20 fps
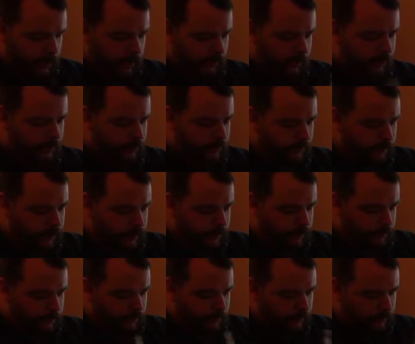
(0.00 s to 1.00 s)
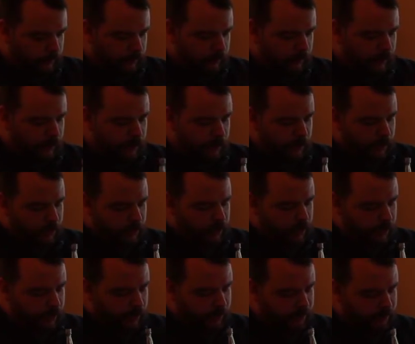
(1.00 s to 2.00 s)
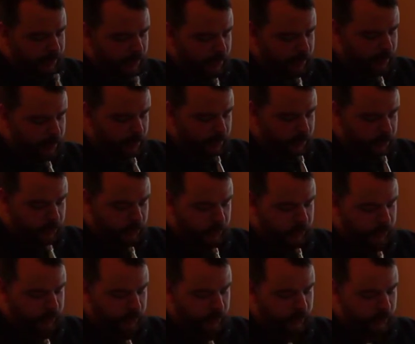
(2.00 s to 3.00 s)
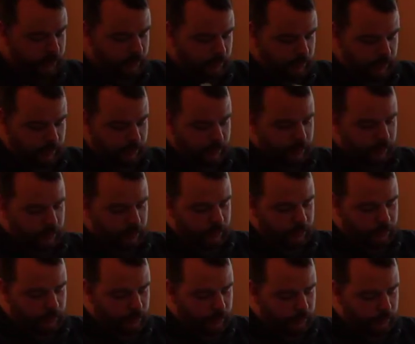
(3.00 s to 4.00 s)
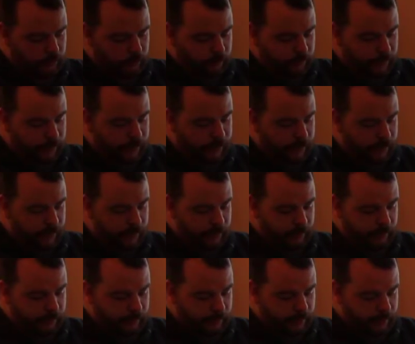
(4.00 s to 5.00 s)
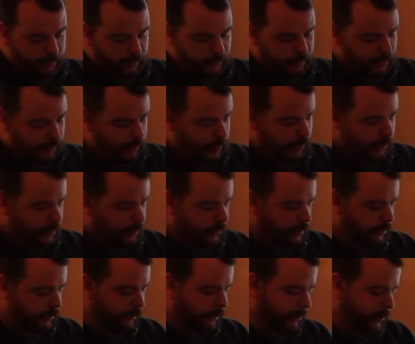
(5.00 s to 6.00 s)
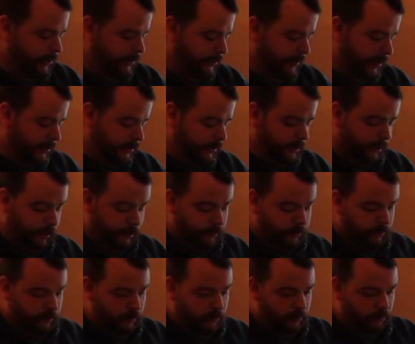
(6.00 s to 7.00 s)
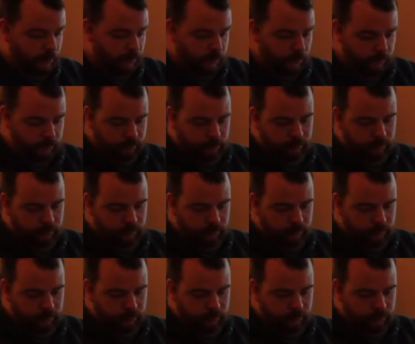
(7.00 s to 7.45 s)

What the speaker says: This one down. Try to keep tension on the chain. You're just going to pull back on it. You can smack it with a hammer or